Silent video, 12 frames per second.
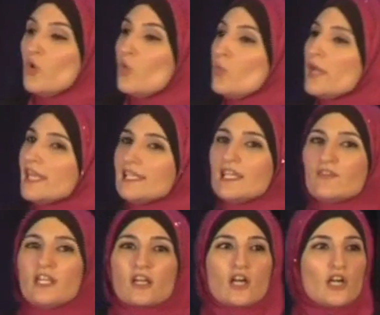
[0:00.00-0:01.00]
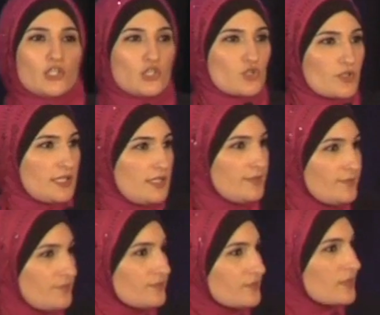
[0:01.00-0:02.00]
We live in a country
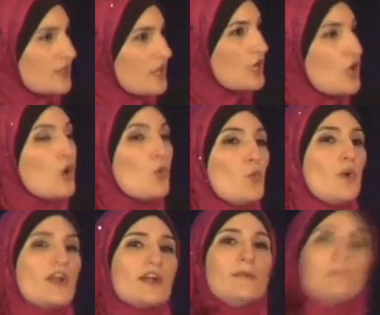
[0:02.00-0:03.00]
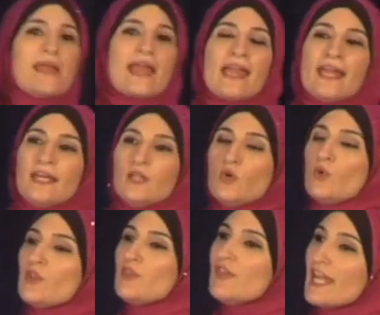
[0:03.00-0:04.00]
where a man
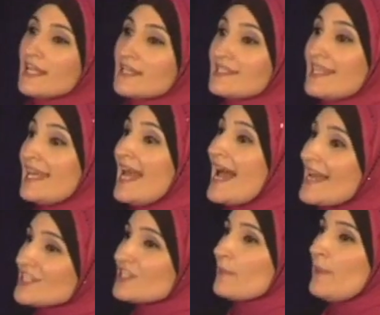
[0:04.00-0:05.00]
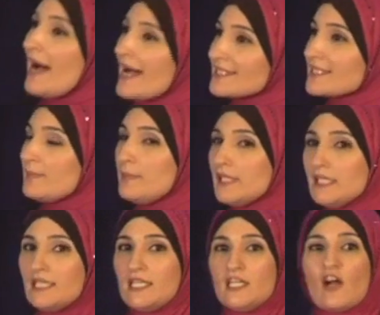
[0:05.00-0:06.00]
who thinks and has the
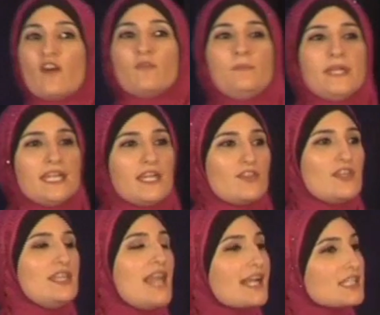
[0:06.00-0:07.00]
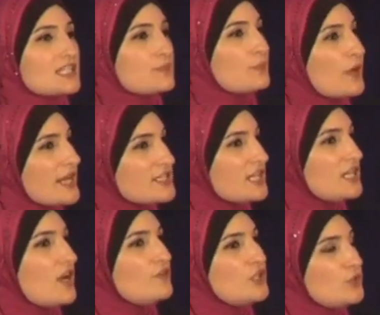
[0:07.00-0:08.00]
possibility of being the next
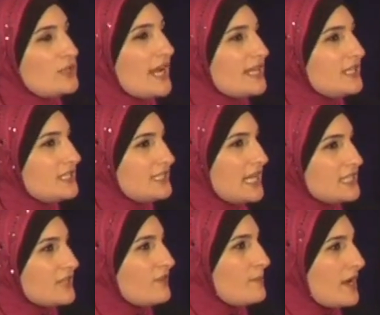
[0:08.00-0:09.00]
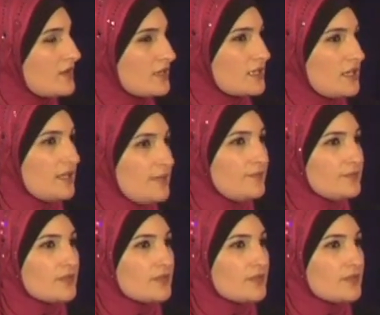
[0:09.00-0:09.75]
president of the United States of America